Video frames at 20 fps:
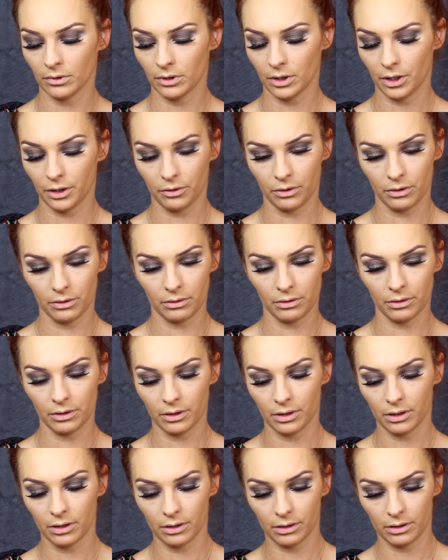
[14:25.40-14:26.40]
No,
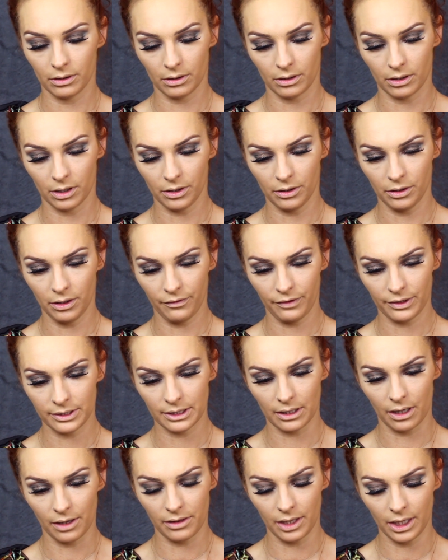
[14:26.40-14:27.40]
I don't know if
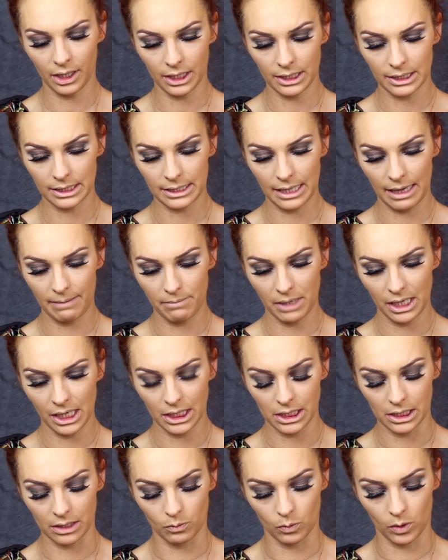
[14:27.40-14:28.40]
it's, I think this is their
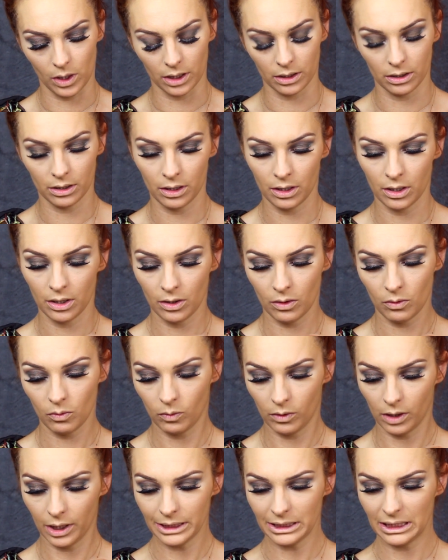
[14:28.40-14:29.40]
medium one.
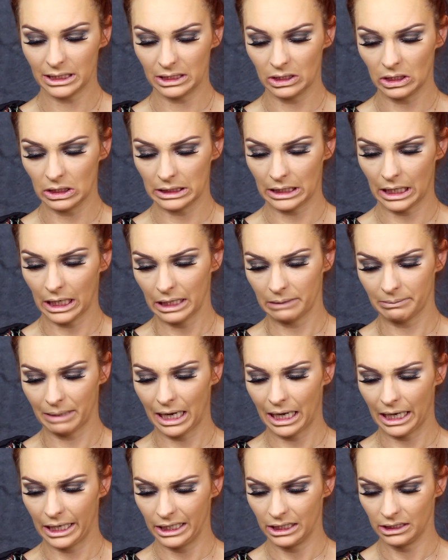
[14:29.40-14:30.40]
Why is it not telling
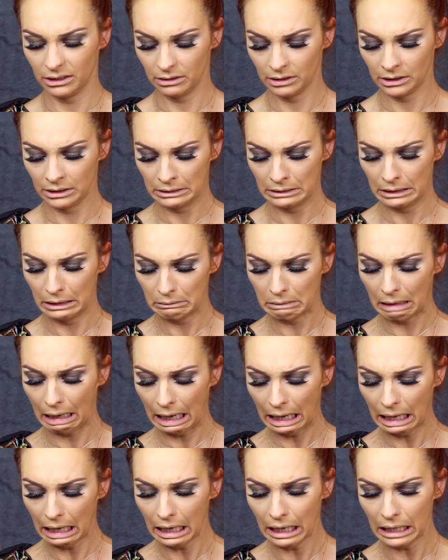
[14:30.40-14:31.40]
me?
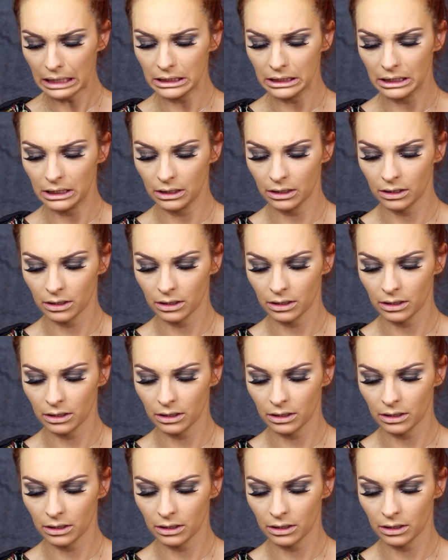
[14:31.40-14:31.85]
Why?